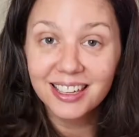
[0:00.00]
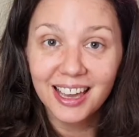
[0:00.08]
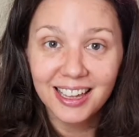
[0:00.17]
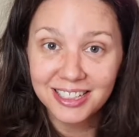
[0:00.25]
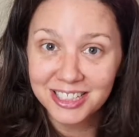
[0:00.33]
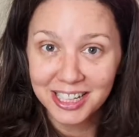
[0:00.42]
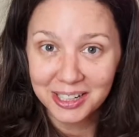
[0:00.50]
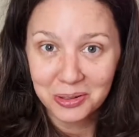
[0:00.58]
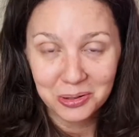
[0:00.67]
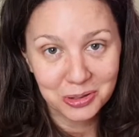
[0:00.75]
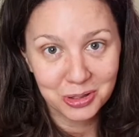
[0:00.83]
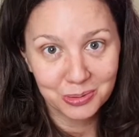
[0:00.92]
and she had a
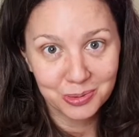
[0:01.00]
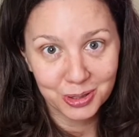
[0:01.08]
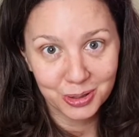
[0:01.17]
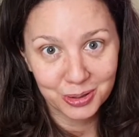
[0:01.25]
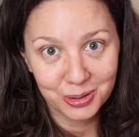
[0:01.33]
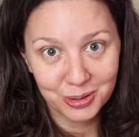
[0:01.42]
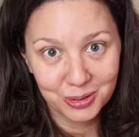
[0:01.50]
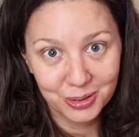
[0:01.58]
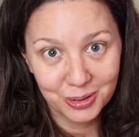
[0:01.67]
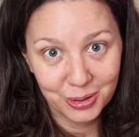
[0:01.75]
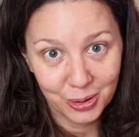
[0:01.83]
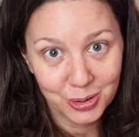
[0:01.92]
costume to go to
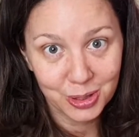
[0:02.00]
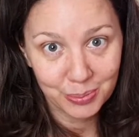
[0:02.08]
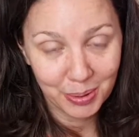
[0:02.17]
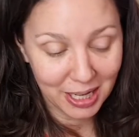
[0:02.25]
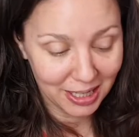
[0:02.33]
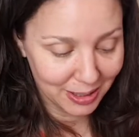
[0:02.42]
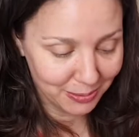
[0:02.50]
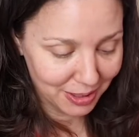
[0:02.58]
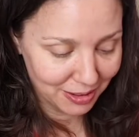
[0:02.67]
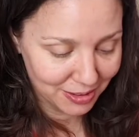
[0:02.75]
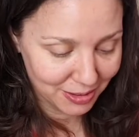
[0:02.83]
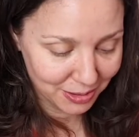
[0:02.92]
go to the party
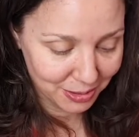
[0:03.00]
with, so.